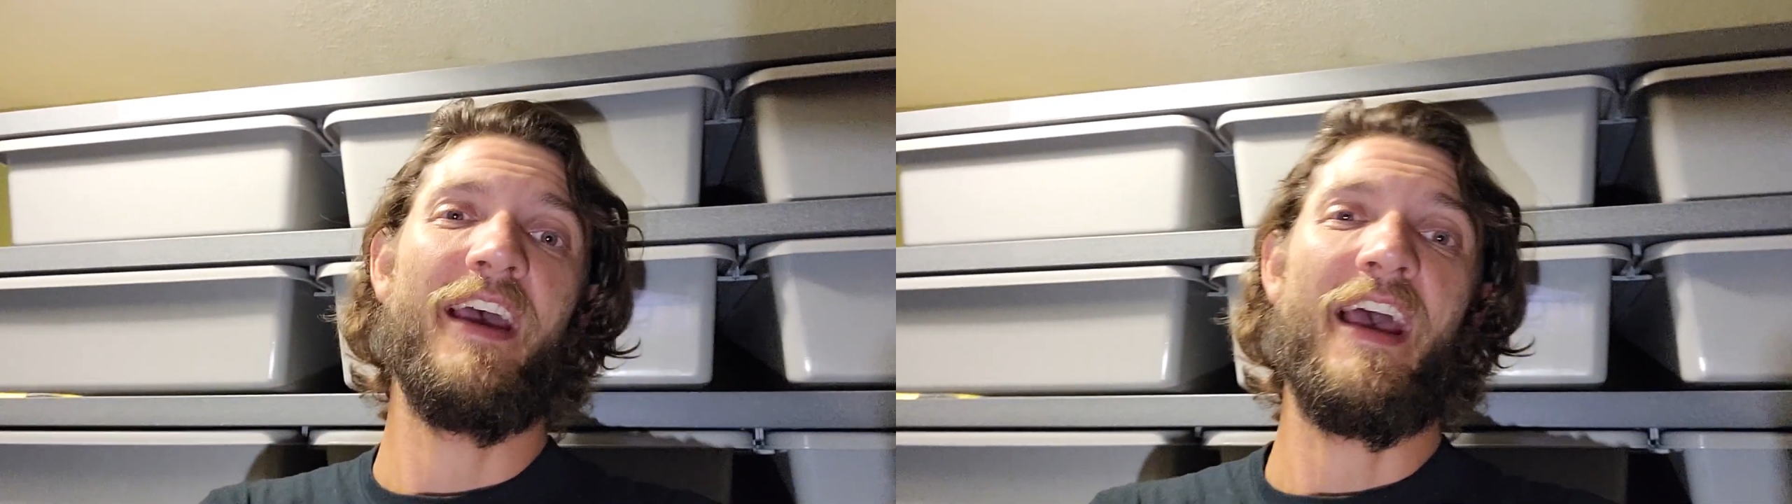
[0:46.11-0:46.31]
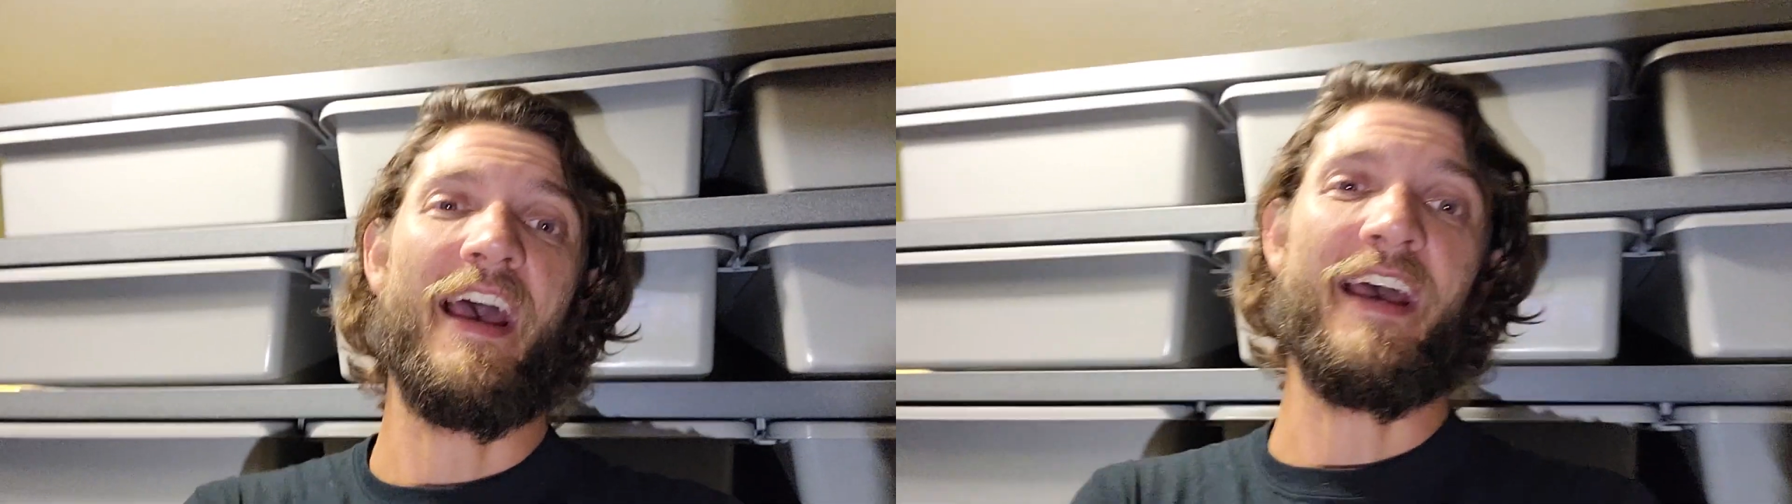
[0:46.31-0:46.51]

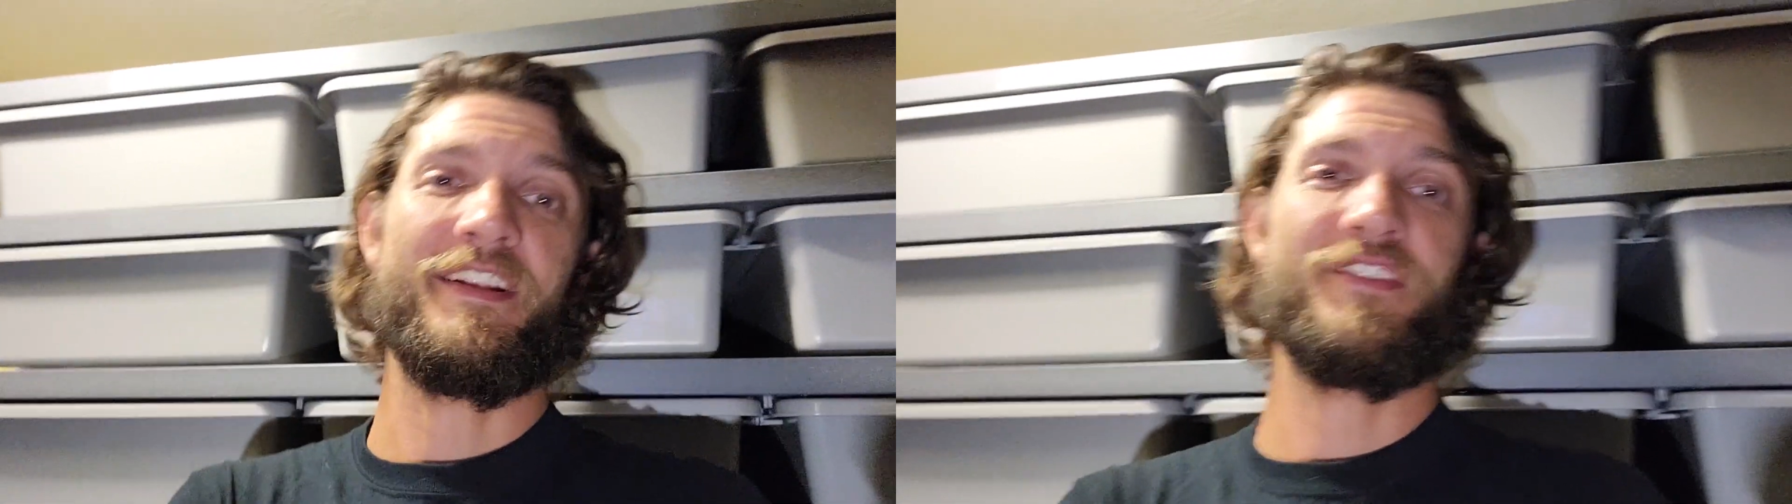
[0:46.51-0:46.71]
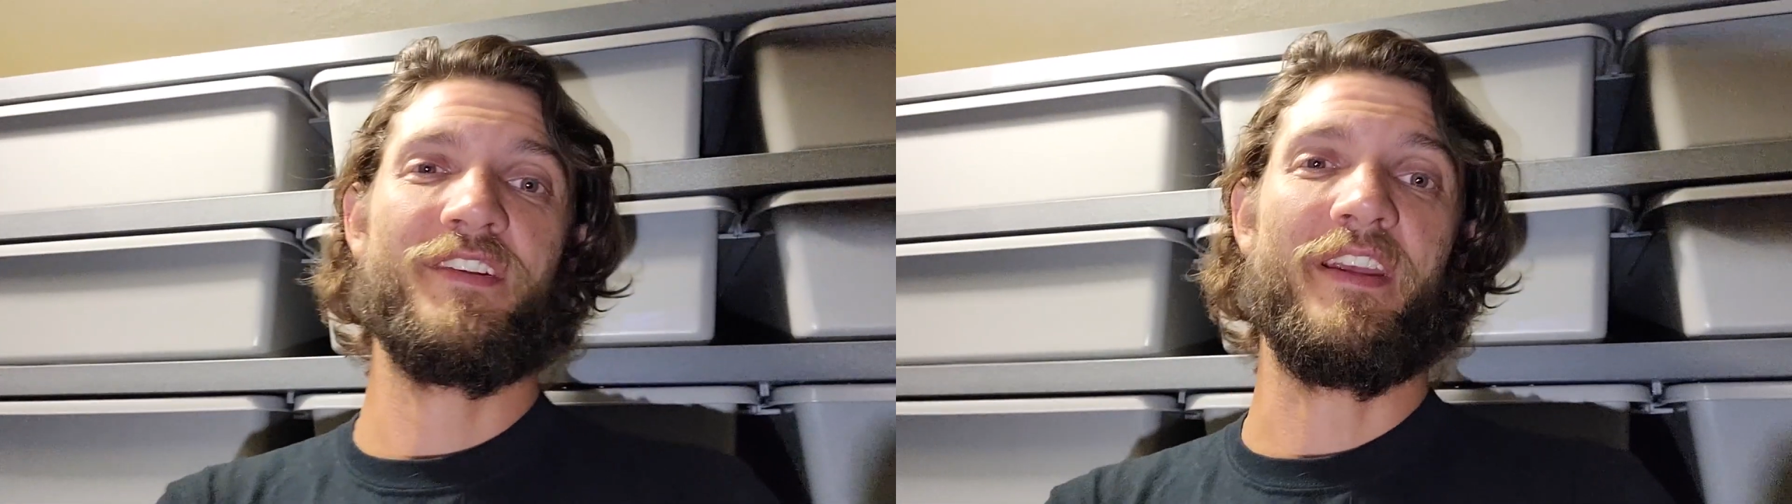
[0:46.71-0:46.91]

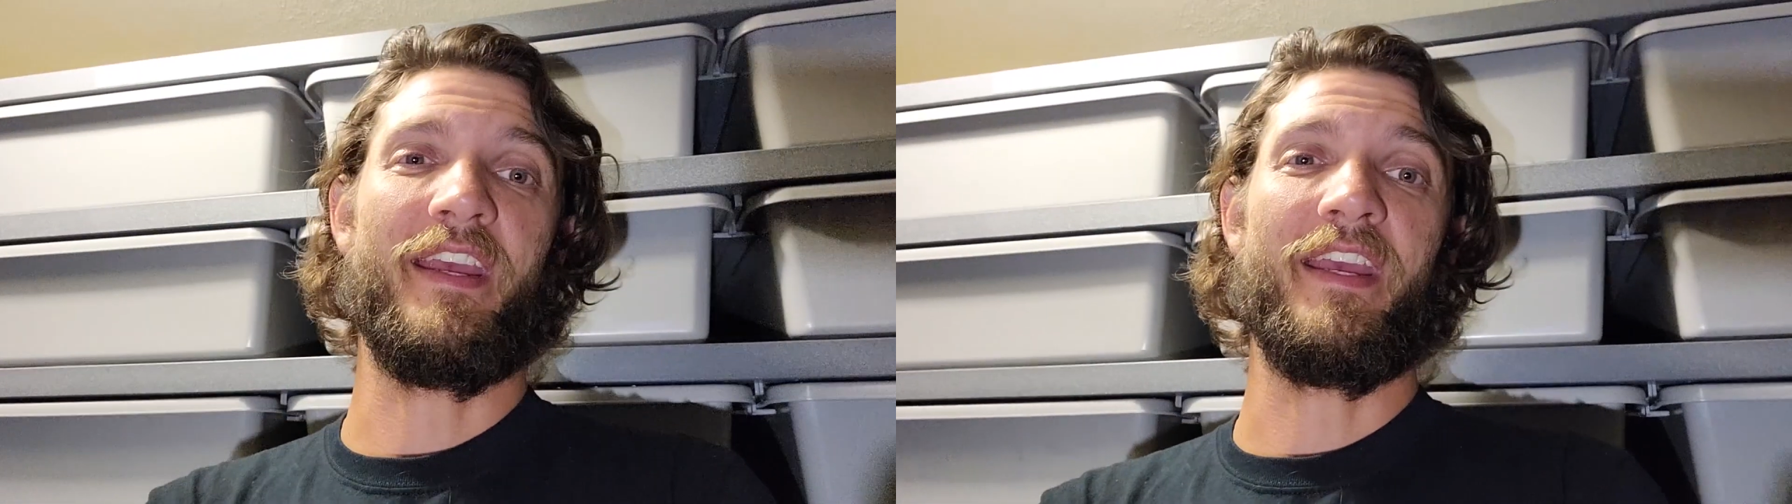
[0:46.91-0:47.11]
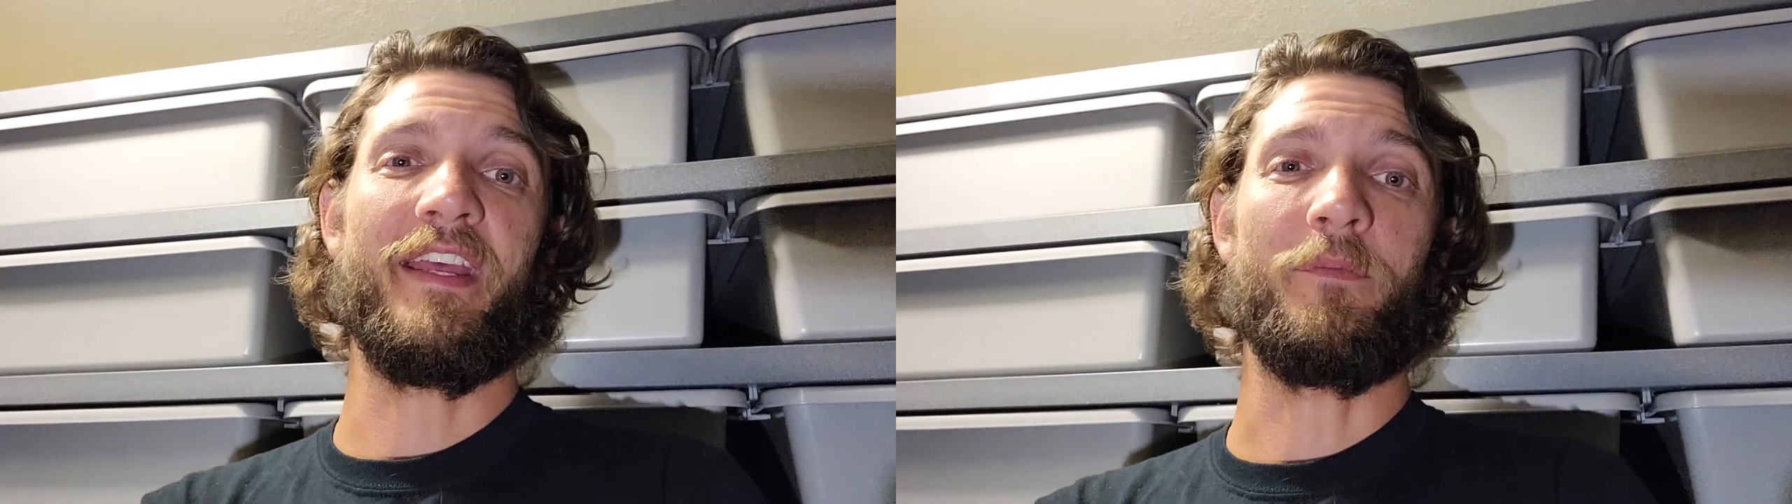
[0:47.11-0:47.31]
hatch,
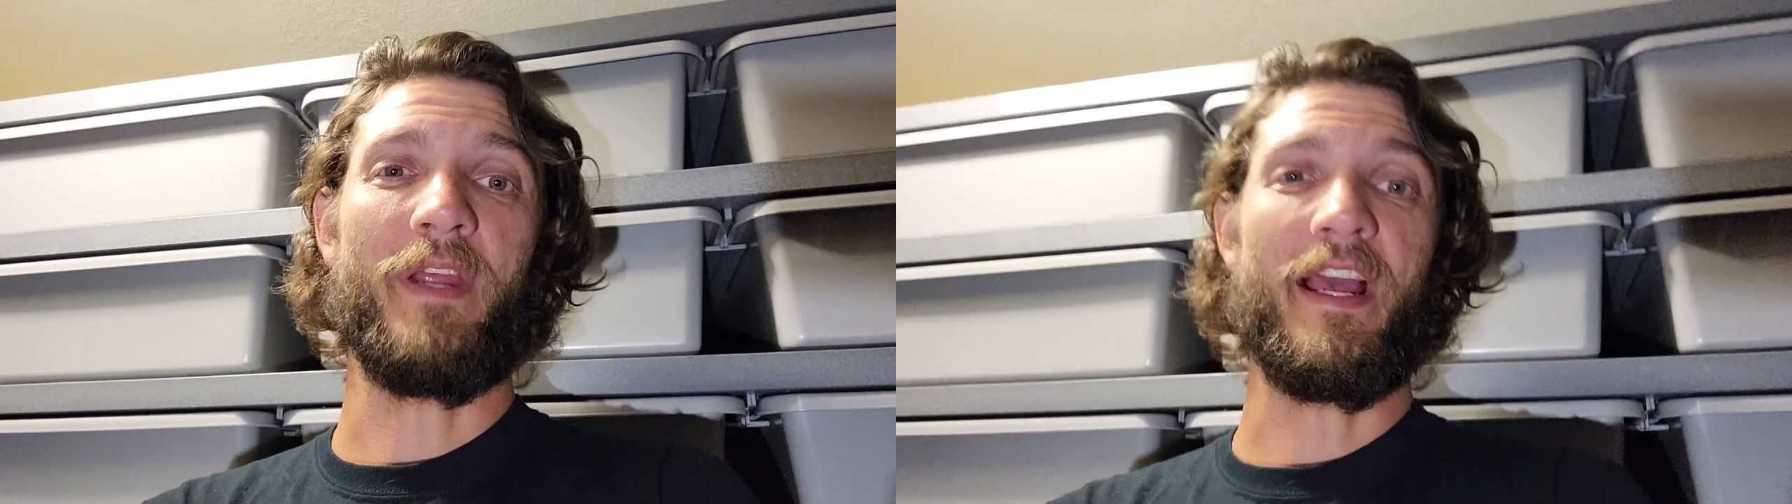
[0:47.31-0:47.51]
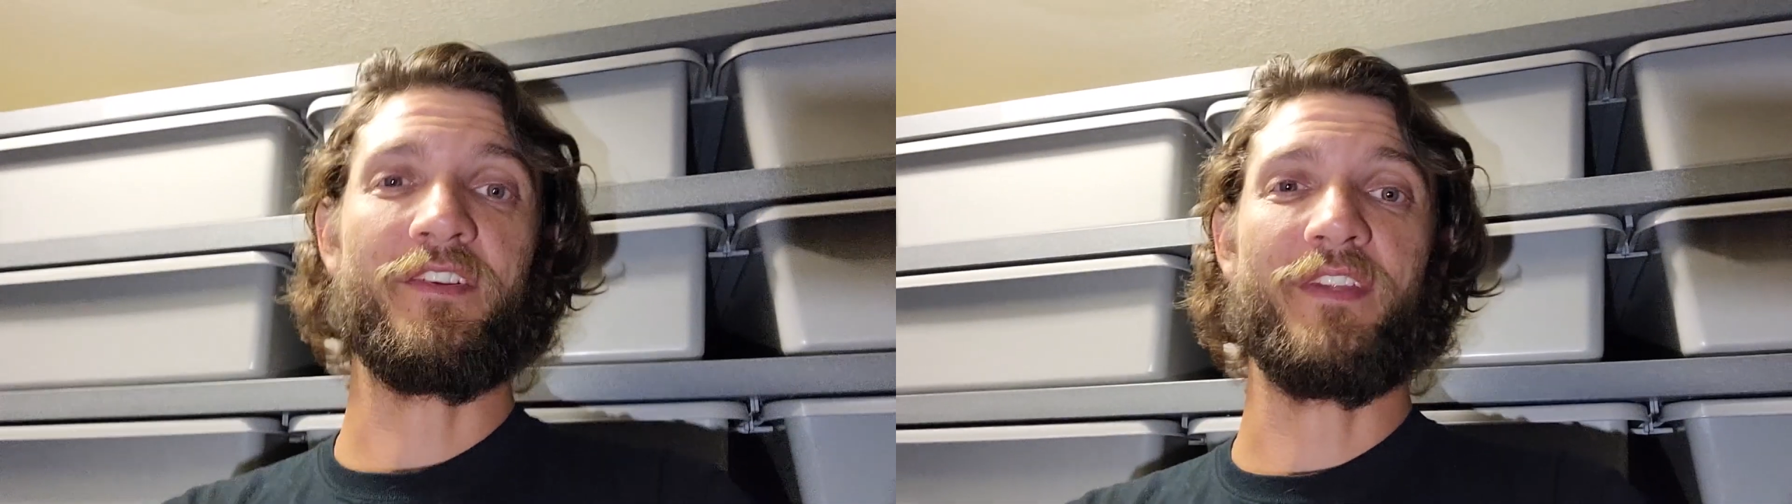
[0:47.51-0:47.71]
and we
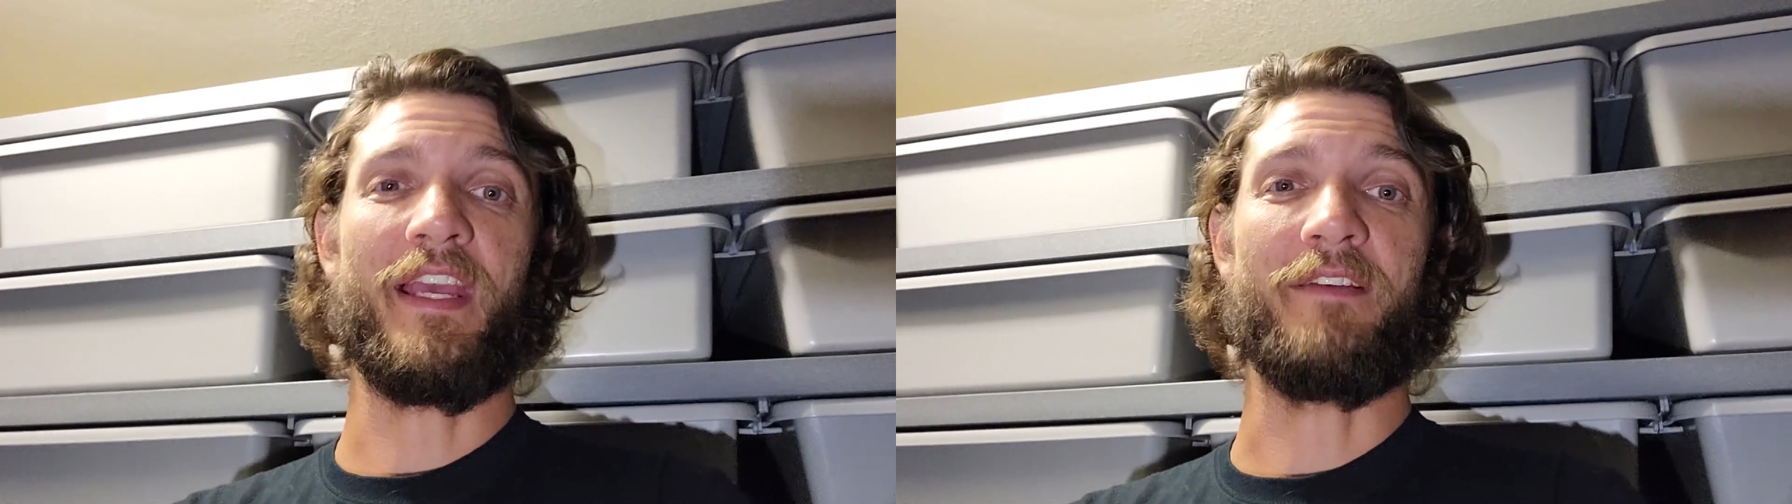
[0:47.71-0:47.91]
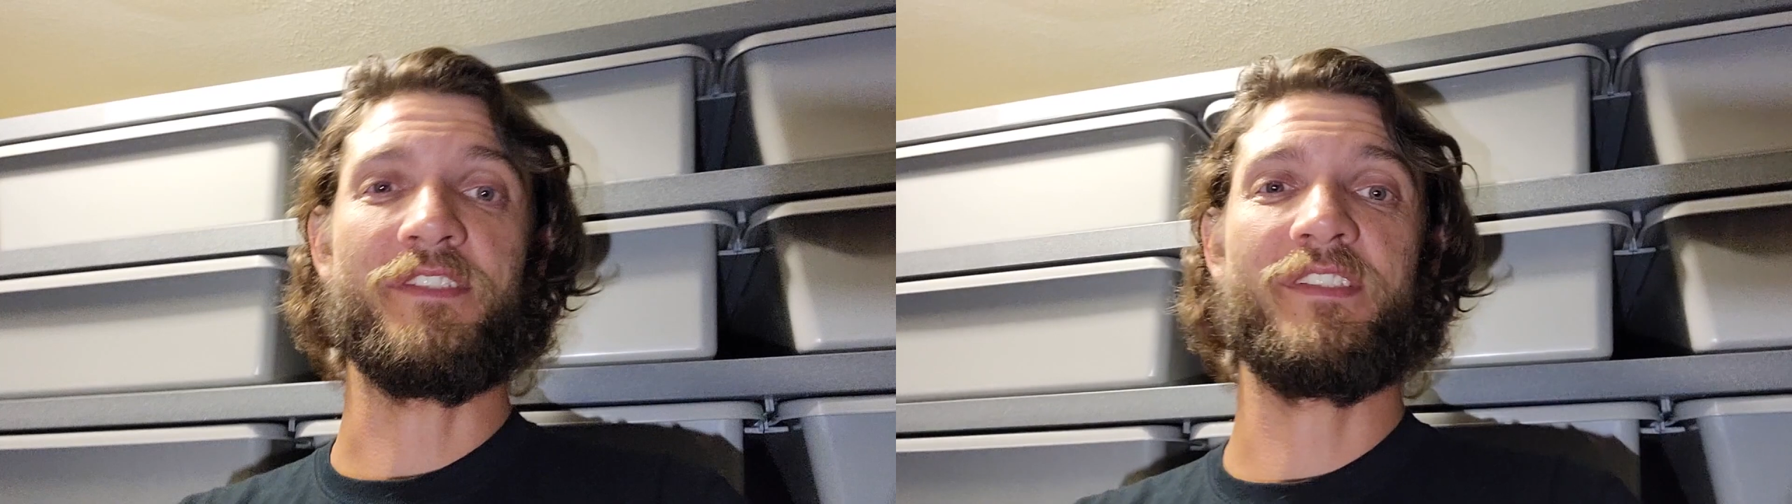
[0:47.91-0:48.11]
actually
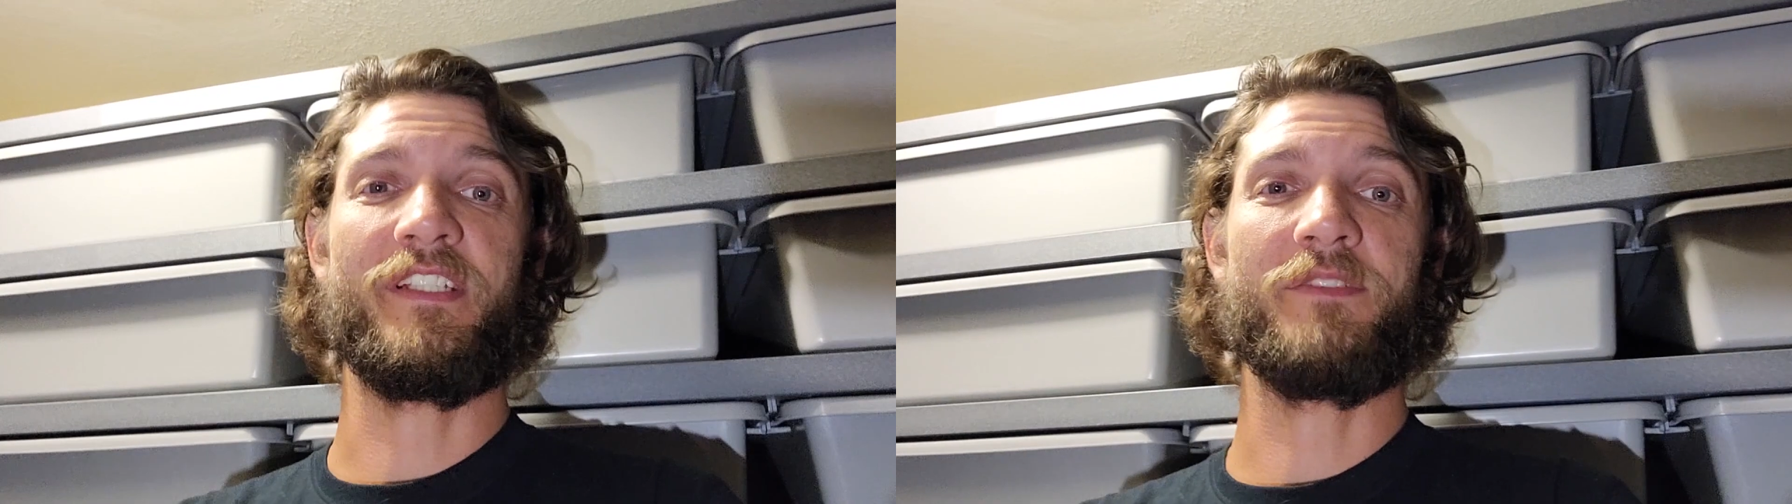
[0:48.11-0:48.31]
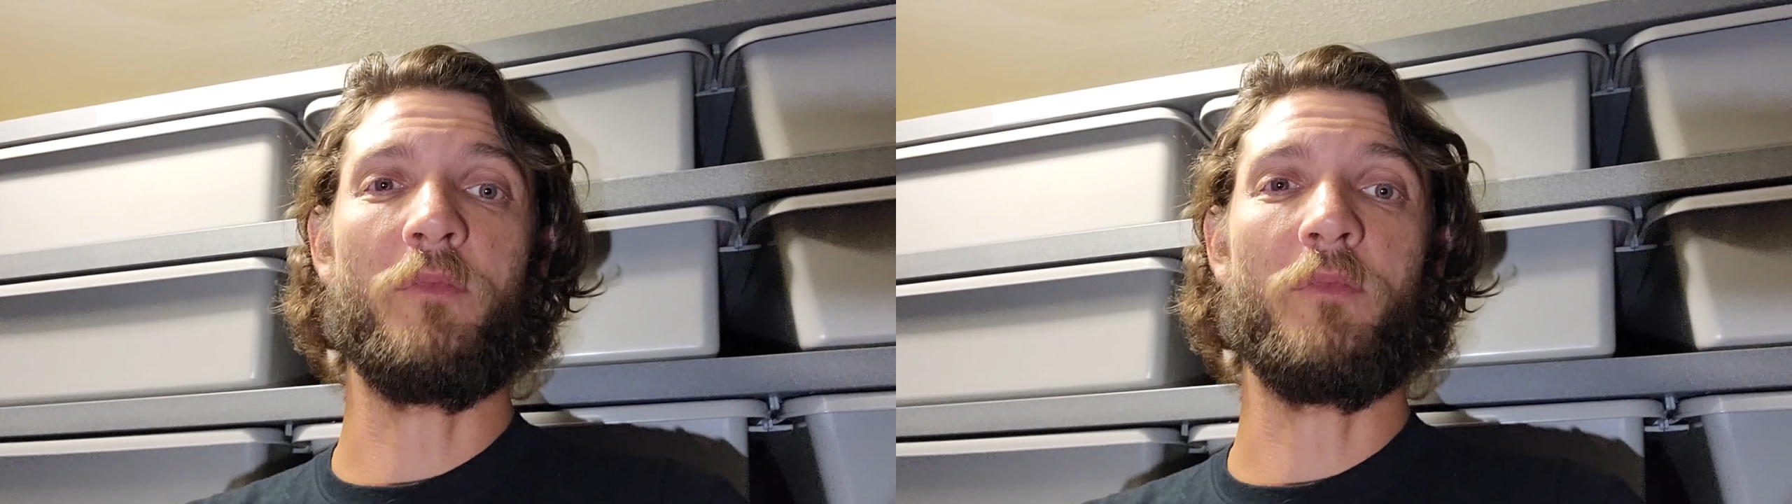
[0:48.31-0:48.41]
have 6